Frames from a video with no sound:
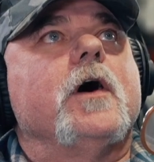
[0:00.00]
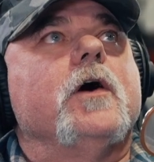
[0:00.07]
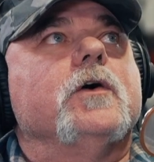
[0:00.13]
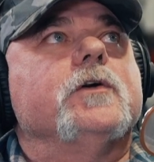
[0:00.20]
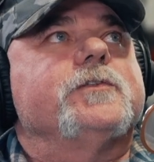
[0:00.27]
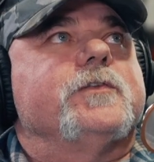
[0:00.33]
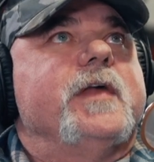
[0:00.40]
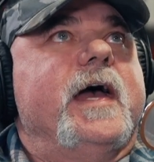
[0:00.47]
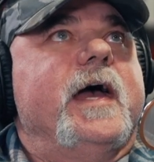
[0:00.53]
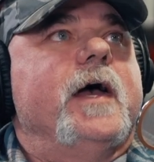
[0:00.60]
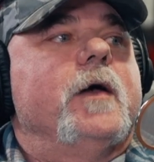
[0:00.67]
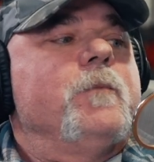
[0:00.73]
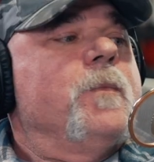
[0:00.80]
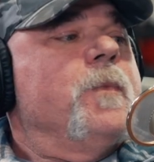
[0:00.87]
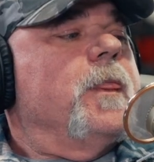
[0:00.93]
those that
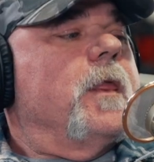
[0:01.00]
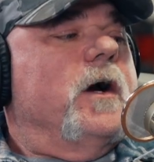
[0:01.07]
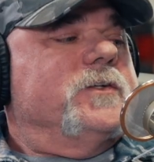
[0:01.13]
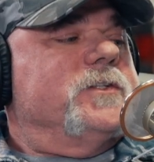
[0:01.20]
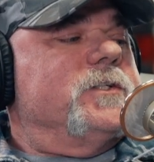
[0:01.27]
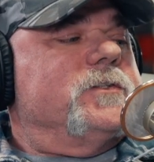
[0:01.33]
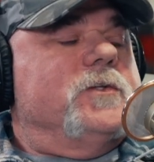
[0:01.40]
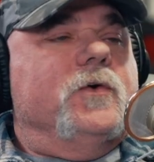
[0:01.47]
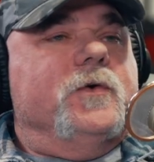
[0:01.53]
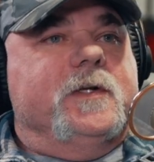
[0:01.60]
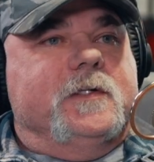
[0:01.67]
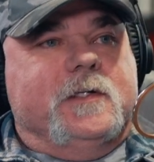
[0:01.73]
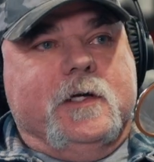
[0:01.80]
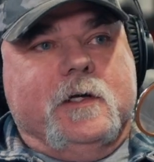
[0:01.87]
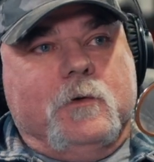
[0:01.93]
are just doing
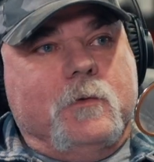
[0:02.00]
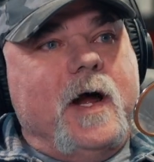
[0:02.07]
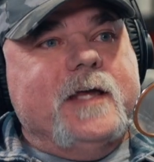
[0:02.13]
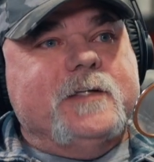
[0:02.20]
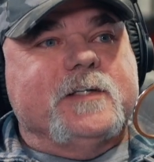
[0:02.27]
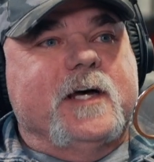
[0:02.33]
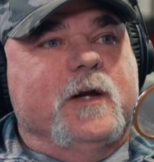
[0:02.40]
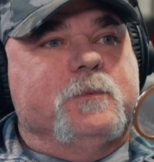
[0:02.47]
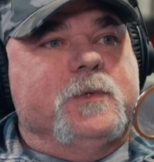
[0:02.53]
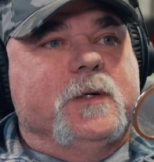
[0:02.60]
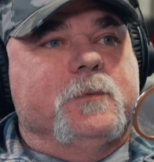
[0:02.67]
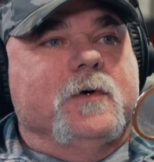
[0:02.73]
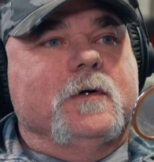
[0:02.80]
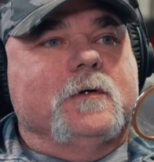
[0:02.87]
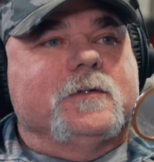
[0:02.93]
it to get a rise out of
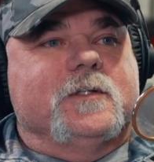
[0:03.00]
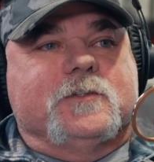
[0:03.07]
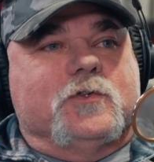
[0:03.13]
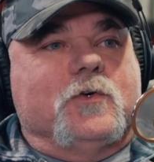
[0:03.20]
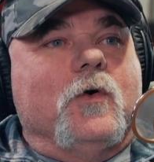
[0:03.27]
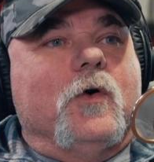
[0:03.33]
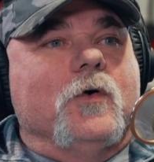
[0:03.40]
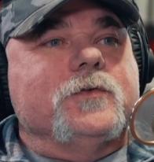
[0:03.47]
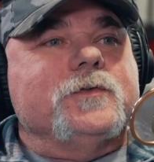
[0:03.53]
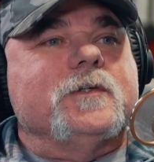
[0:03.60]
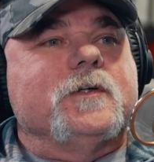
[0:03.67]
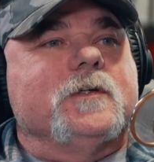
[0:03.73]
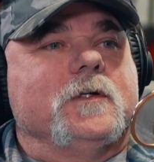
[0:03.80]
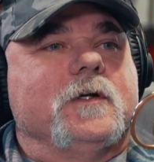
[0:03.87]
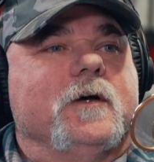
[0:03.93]
people. They're mm-hmm. trolls,
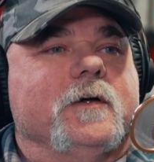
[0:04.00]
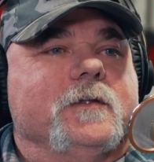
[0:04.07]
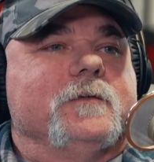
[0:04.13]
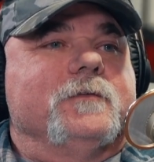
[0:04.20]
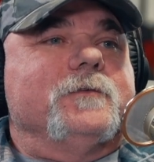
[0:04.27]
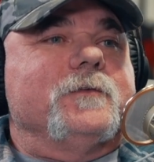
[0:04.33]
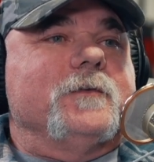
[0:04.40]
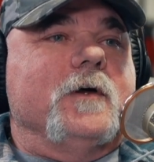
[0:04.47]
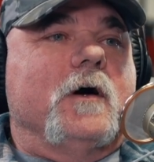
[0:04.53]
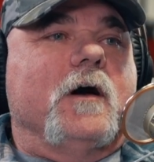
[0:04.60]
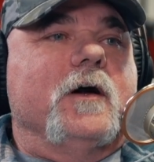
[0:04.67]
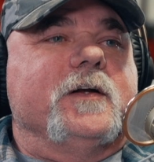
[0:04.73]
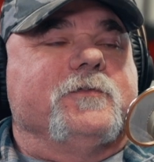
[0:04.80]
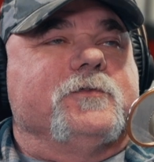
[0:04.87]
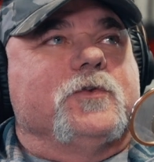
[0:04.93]
you yep. know. And yep. the
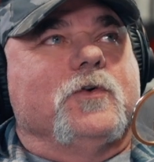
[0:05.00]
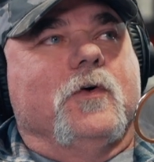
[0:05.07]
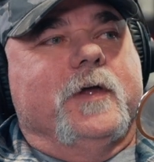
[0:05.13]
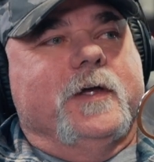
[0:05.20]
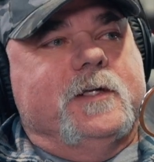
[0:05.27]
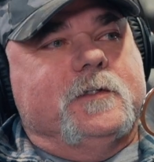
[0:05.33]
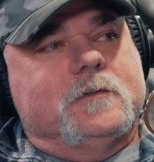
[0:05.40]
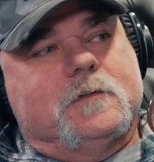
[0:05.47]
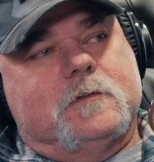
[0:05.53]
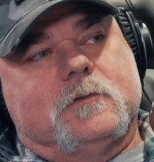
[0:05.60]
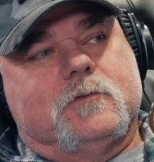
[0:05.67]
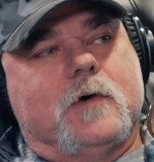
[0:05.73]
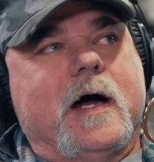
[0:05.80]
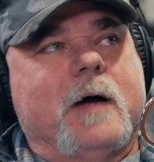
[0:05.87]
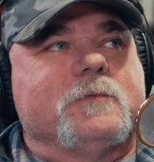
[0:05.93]
art of trolling has
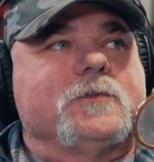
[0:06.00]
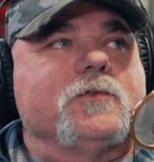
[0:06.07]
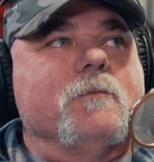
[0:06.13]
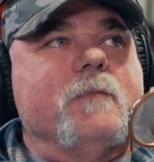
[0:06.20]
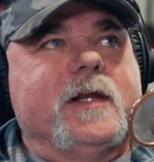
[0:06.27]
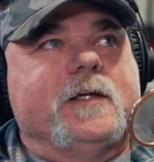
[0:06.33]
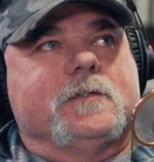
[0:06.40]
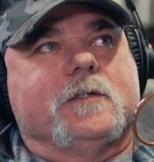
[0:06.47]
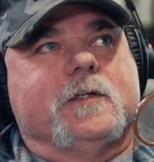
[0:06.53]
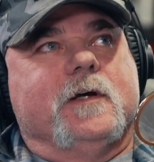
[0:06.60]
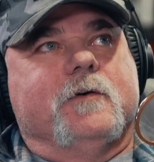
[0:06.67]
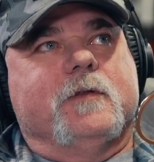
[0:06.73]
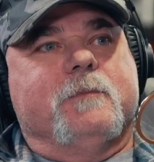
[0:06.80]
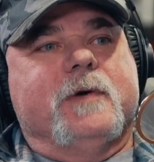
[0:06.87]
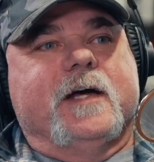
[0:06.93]
dropped tremendously
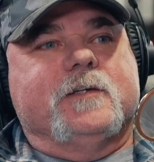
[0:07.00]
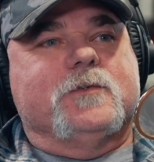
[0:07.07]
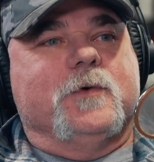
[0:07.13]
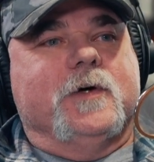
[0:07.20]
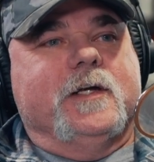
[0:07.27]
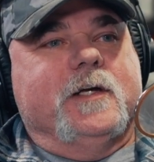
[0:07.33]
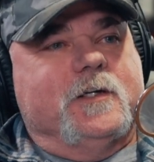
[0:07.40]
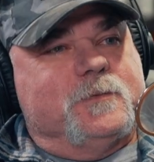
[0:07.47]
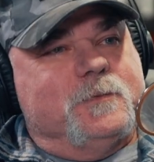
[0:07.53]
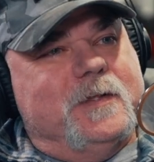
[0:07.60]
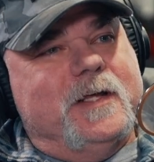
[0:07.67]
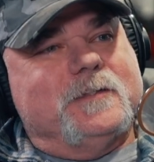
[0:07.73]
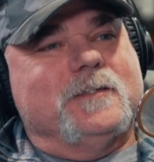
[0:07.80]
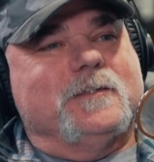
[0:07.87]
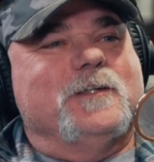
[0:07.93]
over the past 20 years. But
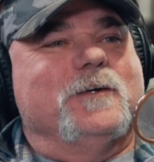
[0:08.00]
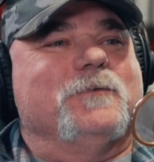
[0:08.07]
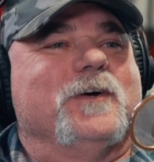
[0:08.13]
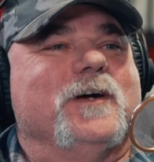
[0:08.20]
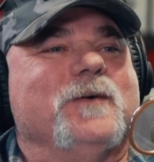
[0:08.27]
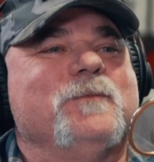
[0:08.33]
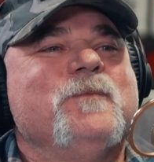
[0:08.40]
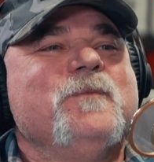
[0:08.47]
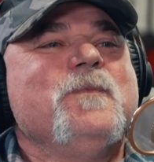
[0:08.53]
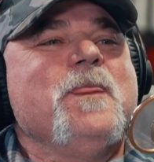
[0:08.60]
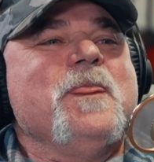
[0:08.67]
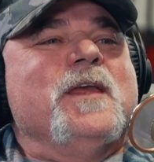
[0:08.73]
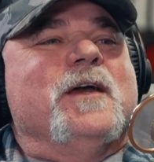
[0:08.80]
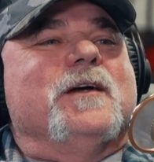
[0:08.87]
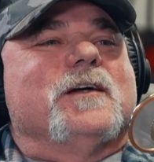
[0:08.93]
that's a different
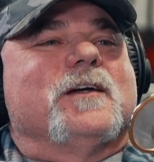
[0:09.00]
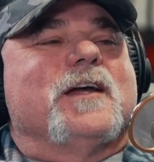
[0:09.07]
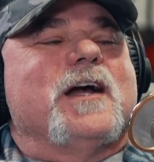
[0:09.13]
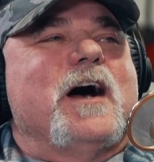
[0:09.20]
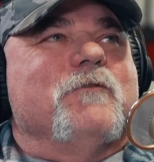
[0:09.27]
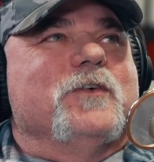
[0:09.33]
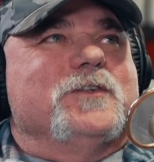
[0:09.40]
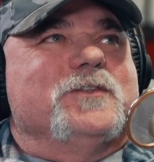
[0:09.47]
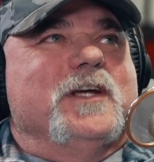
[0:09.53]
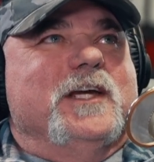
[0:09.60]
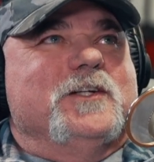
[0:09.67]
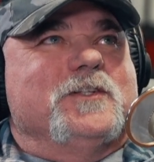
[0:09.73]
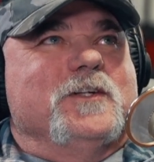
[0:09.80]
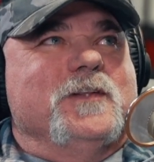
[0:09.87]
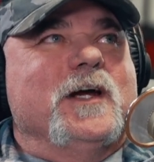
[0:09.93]
yeah.
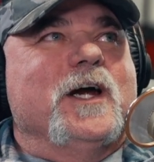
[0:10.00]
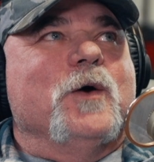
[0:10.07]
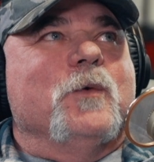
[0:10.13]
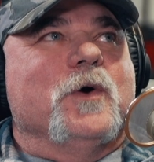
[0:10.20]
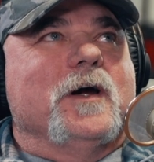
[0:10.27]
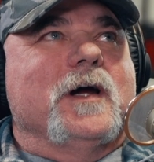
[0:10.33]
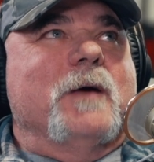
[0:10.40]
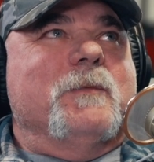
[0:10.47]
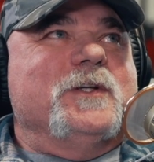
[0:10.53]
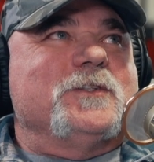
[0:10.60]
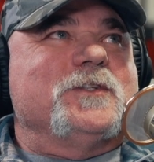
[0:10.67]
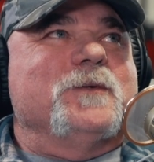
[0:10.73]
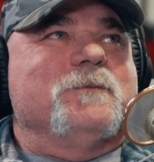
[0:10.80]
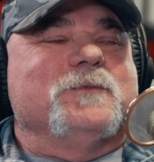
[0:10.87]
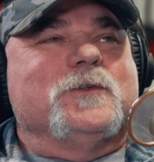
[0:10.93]
conversation there. Where I mean,
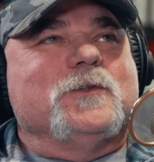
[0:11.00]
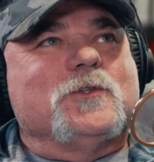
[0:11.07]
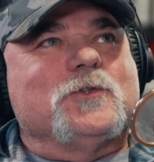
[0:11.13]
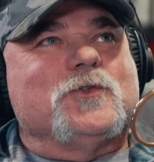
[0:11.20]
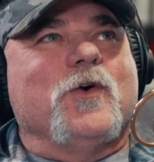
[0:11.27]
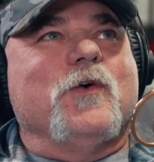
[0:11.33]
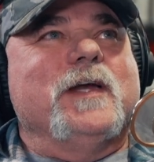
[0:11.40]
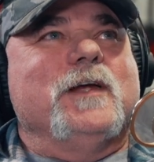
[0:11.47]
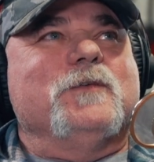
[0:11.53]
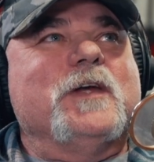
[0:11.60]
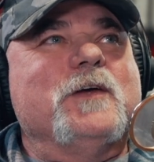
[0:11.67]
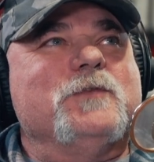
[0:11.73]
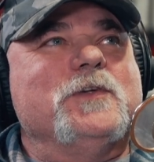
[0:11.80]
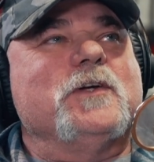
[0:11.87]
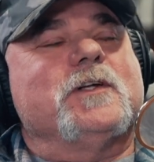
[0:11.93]
some trolling.
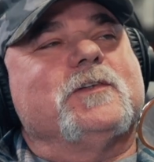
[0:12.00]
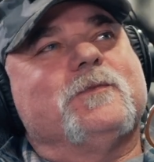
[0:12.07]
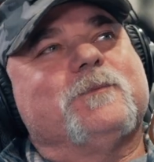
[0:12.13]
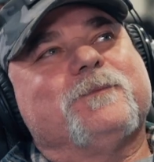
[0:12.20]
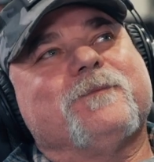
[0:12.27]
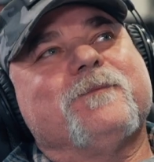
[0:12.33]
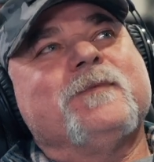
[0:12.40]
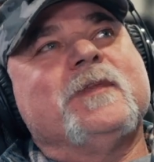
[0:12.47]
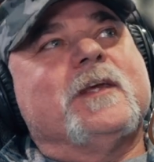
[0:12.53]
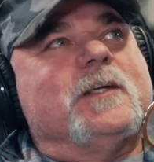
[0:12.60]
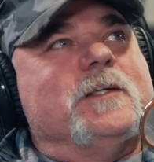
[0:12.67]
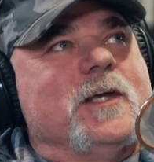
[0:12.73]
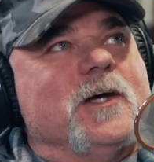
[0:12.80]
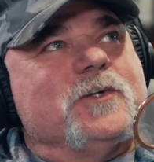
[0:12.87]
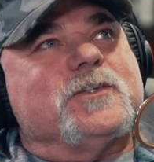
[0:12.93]
If you could
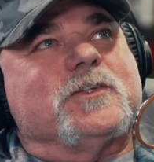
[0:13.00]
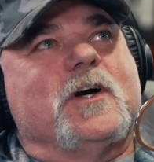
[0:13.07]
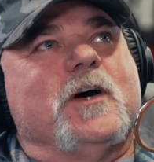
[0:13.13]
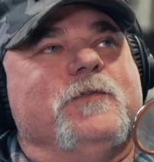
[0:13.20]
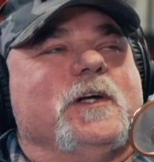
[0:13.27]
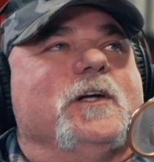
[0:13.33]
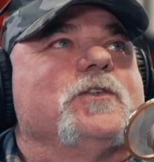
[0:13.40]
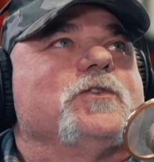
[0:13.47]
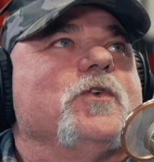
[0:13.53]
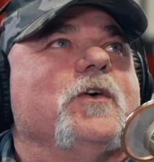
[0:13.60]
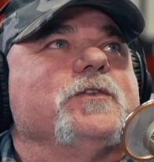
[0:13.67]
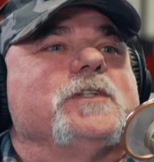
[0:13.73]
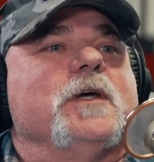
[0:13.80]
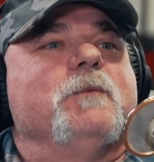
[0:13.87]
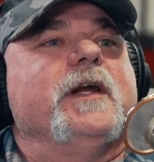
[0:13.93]
years ago, if you could
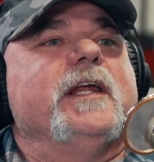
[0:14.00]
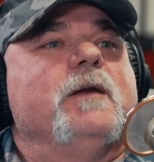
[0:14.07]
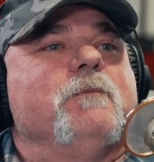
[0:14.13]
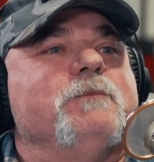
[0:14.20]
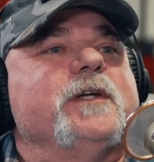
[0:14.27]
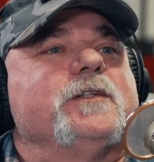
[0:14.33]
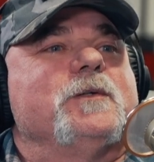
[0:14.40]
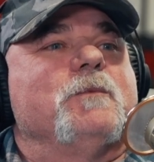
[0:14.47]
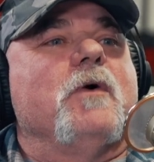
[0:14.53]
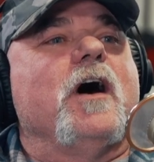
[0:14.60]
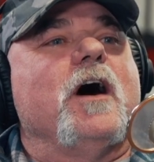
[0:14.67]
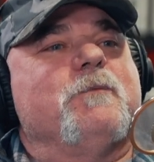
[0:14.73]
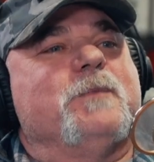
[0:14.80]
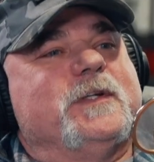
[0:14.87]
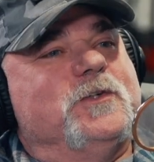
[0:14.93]
troll somebody and piss them
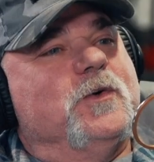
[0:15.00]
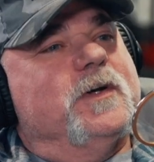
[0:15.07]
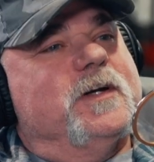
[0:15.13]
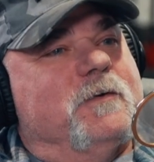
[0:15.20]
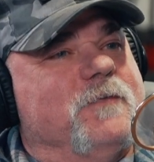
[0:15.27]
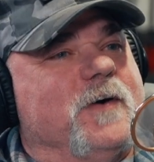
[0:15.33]
off, but do it in a